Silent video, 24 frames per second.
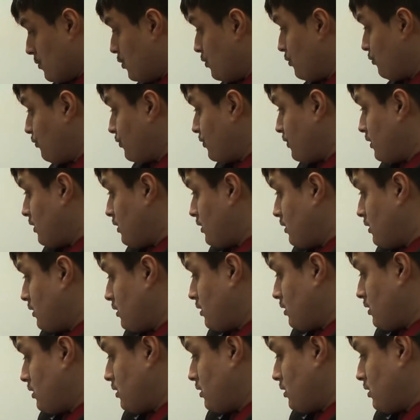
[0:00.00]
move,
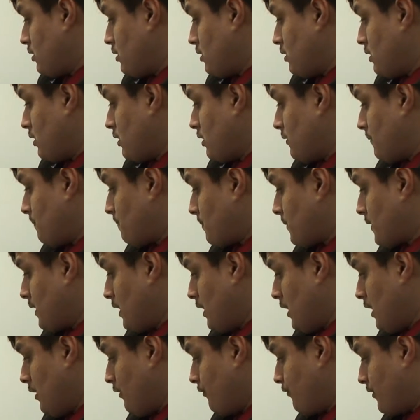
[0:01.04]

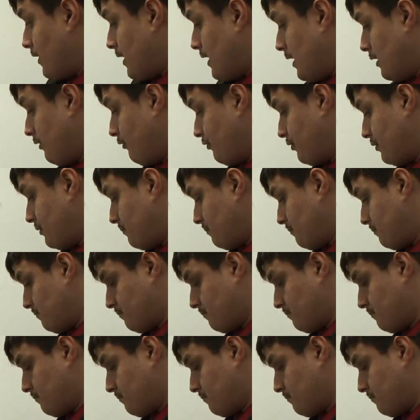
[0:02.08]
e5,